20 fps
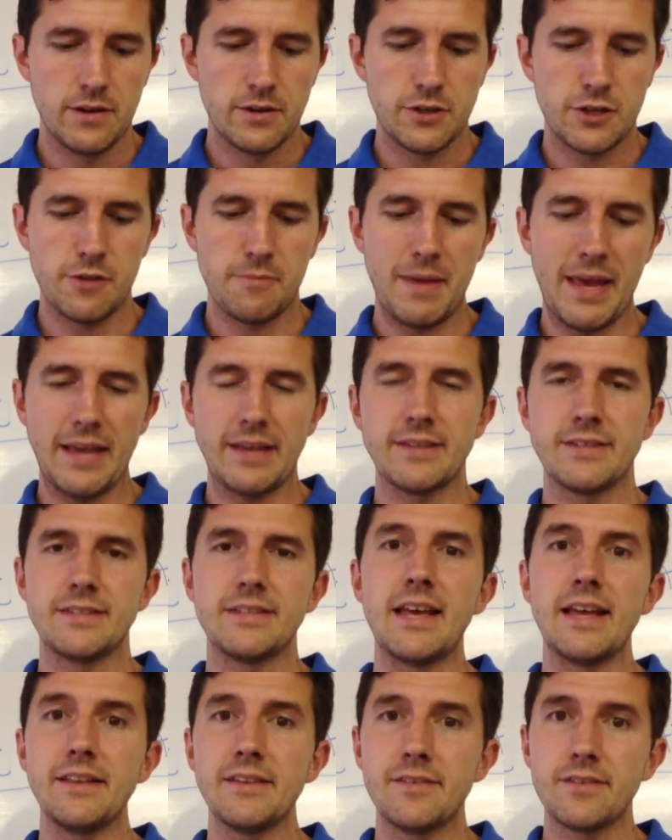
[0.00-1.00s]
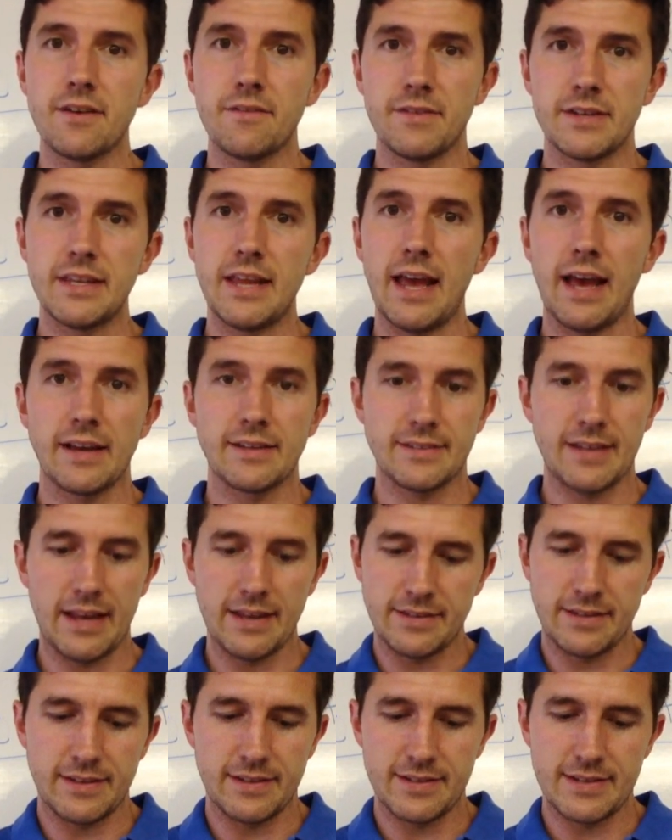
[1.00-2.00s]
to make sense of a text
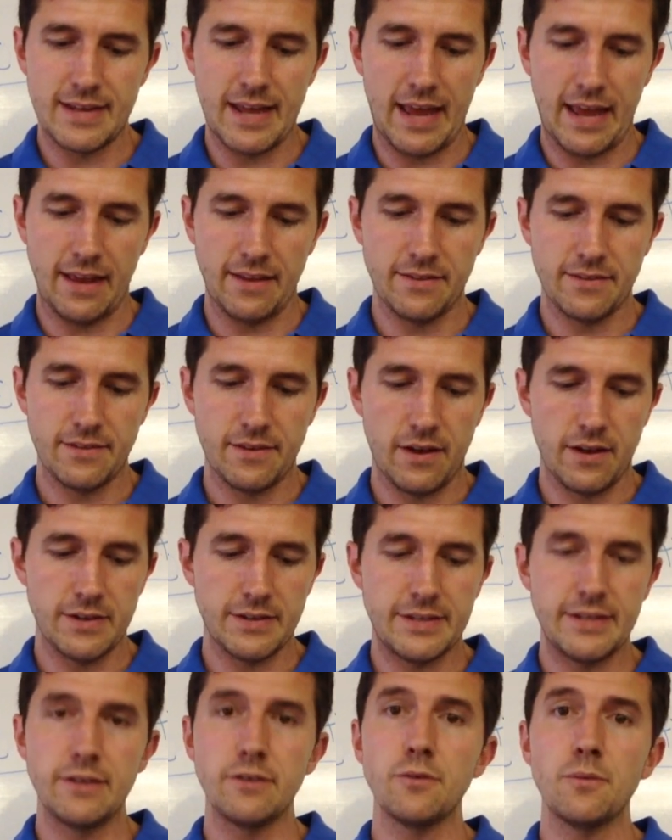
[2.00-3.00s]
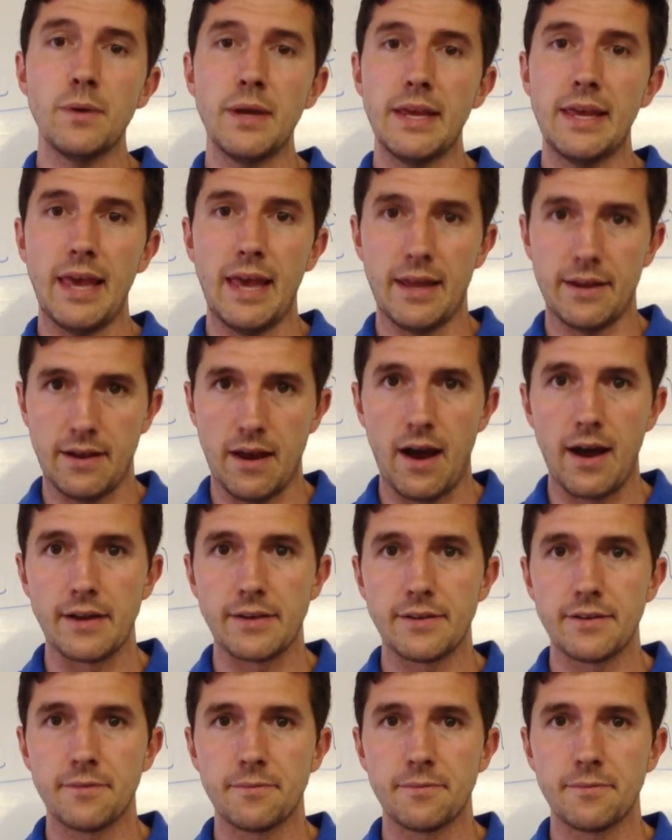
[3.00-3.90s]
as it stands until we cannot.